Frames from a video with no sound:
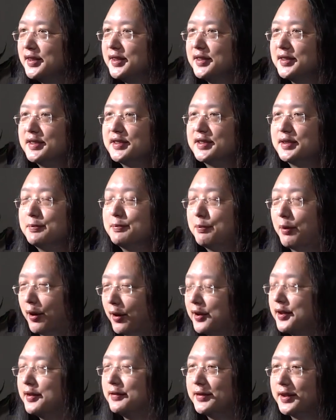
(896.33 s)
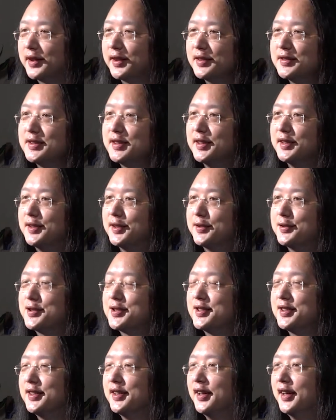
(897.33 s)
It's part of the
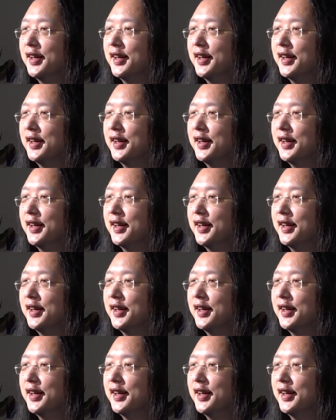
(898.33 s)
constitution.